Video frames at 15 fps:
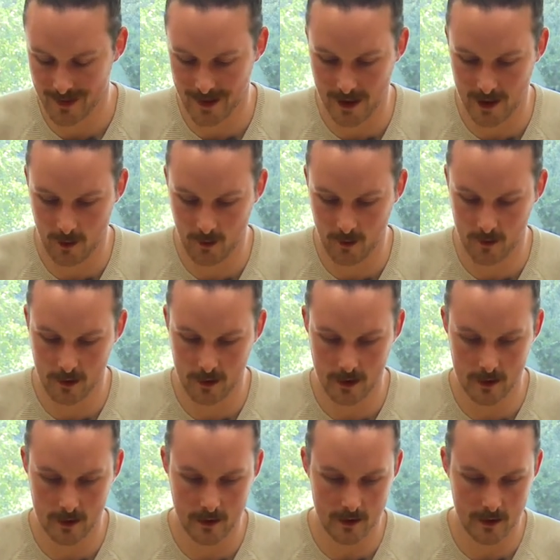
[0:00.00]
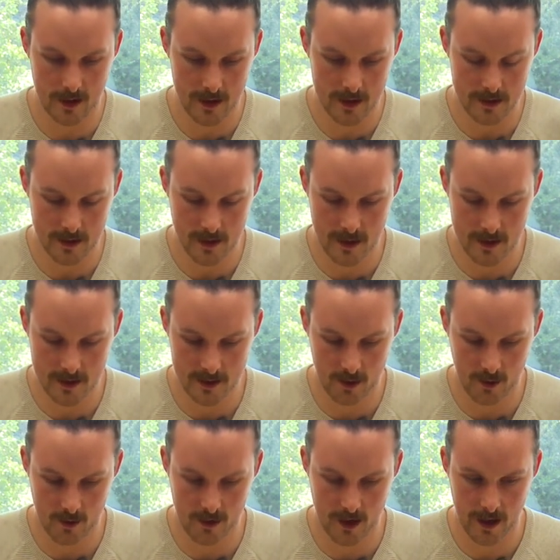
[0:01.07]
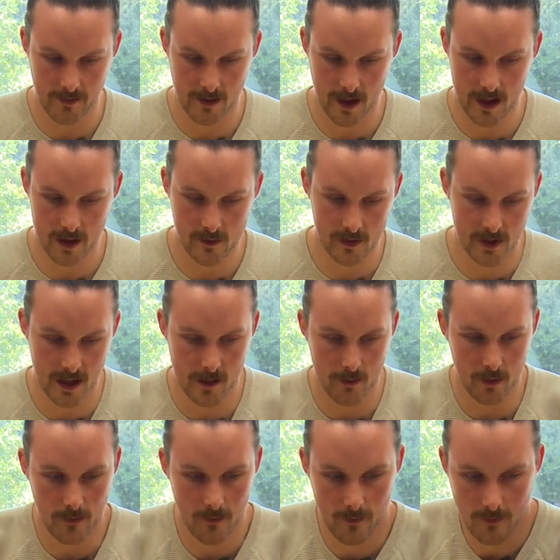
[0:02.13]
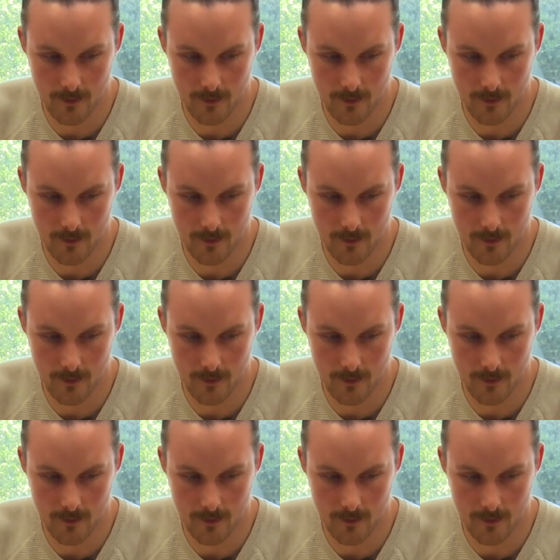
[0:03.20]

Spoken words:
Now, this is done at the edge of a table.